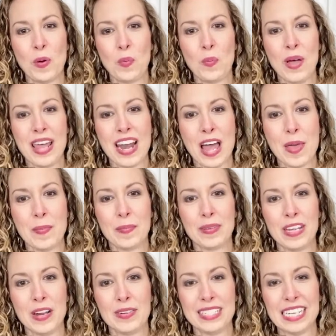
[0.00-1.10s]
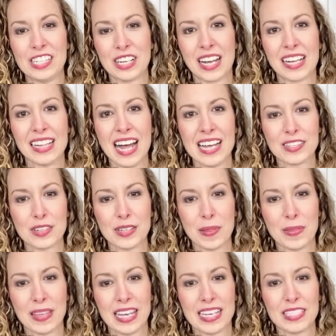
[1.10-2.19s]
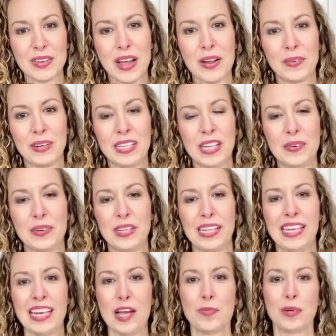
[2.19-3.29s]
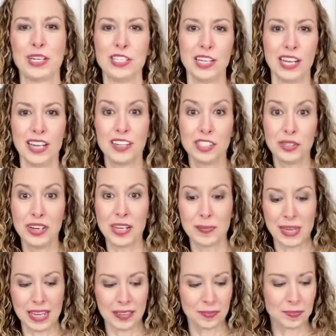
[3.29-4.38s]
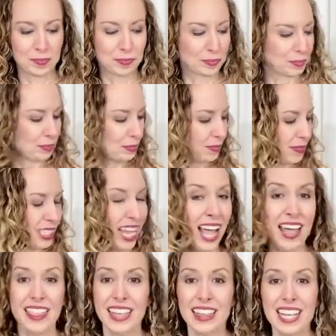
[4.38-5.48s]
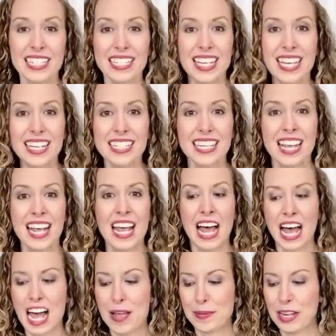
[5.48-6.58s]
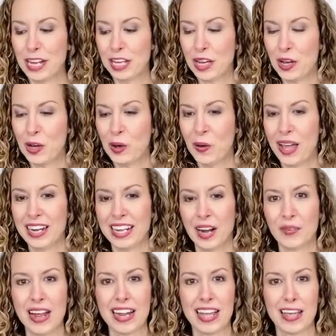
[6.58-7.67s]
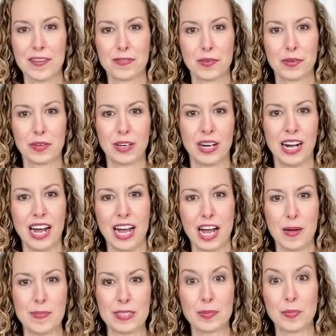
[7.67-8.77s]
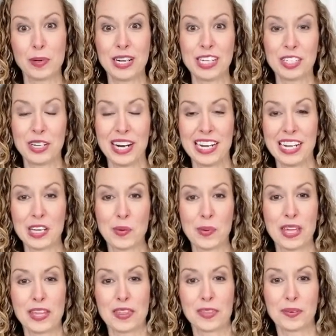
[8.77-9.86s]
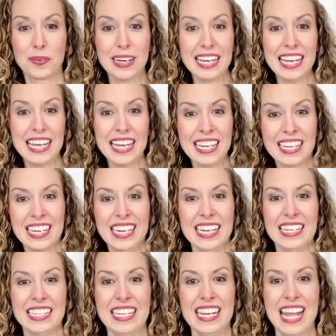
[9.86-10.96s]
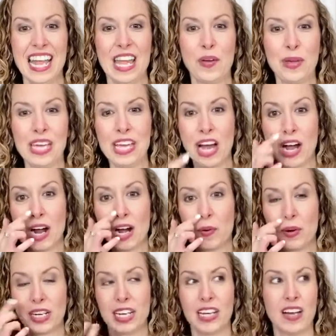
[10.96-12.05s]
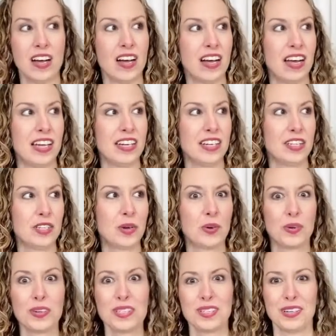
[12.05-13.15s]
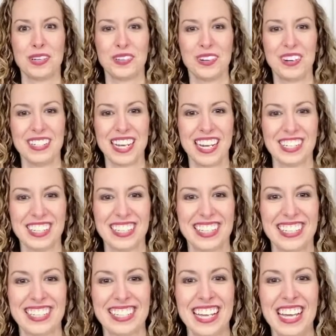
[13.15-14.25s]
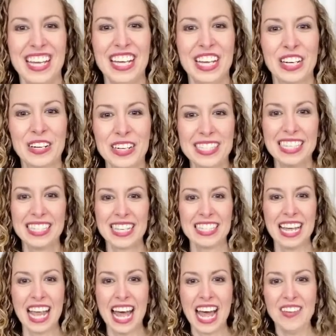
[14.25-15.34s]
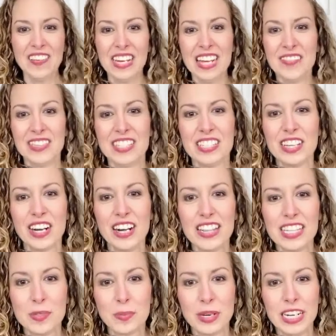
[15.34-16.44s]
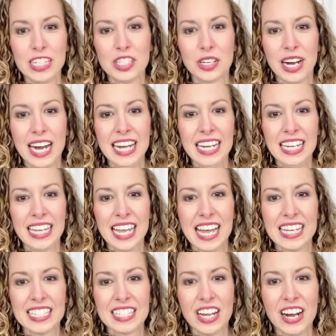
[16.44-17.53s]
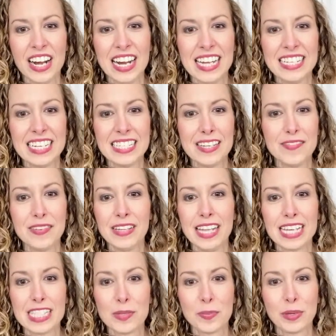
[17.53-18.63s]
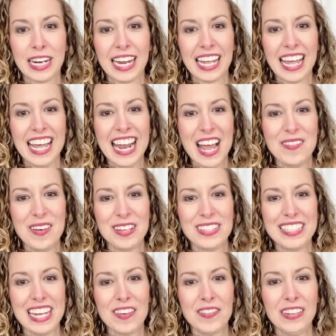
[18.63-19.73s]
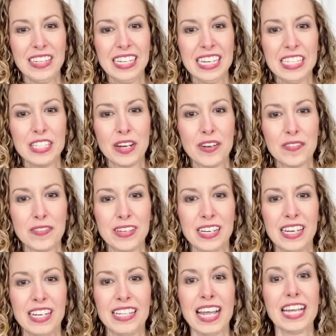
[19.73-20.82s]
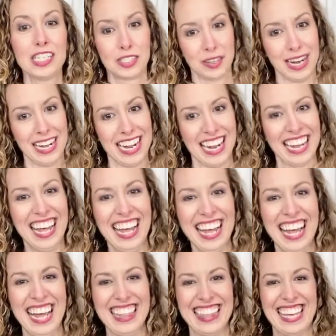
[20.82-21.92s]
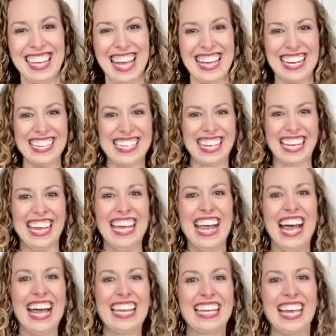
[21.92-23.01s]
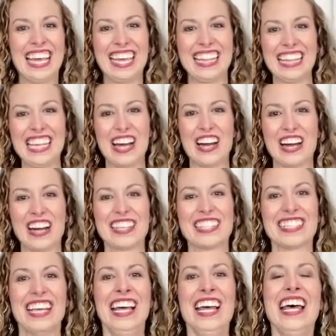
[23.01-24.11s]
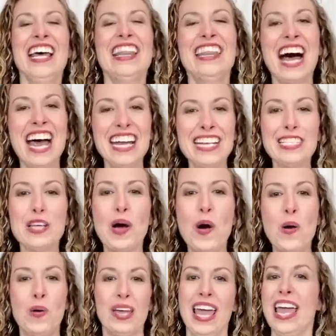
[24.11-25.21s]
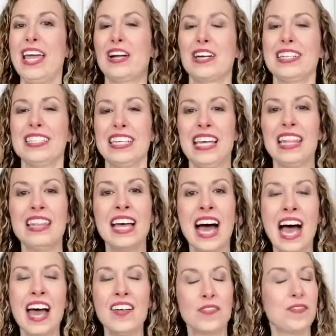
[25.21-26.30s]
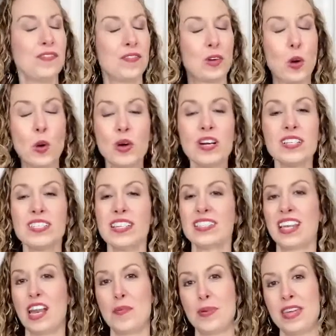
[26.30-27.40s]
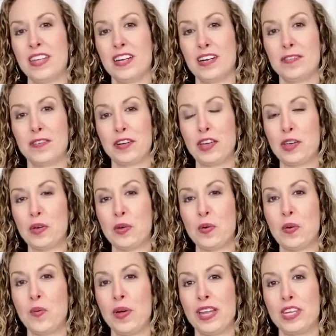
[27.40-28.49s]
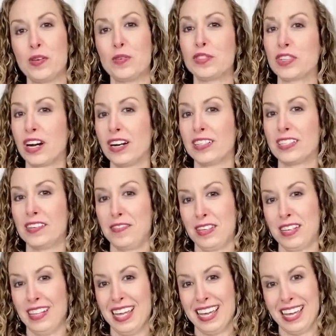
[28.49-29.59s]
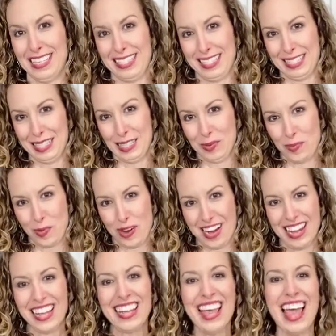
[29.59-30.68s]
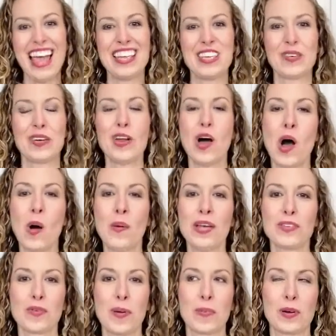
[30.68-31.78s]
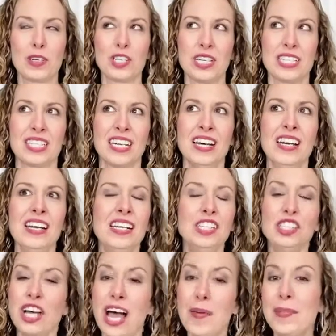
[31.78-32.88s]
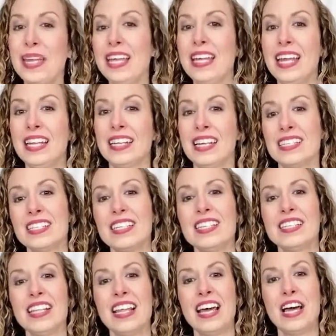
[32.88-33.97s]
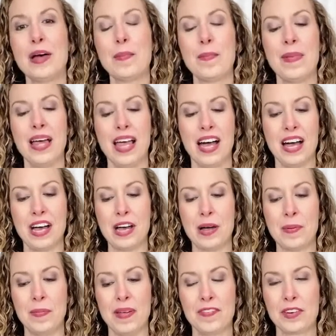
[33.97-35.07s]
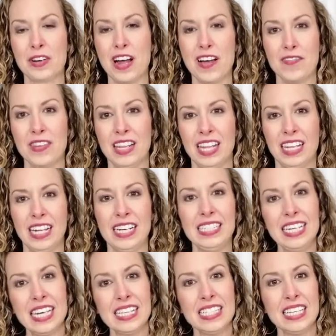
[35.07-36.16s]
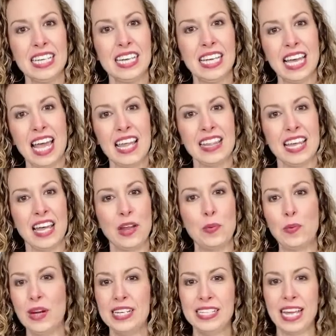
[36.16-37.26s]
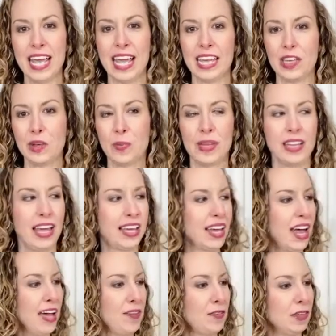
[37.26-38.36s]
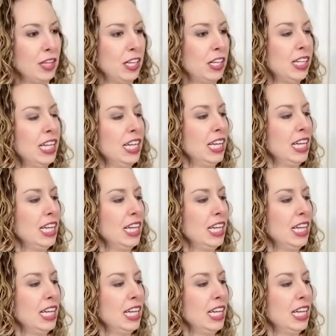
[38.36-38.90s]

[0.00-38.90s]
when I'm, teaching a class or something. So I really, really appreciate y'all joining me. I think that's it. I'm gonna go and get ready for spring training week 3. Today we are working on torso rotations. Chrissy says, I haven't even started the spring training yet. Sorry, it doesn't feel like spring, and I most definitely don't feel like training. I think I need a kick in the arse. That is okay, Chrissy. That course is gonna be there for you when you start to feel like it's spring, and you can always remember just chime in and listen to them if you're not feeling like dancing, and then one day you'll be like, I feel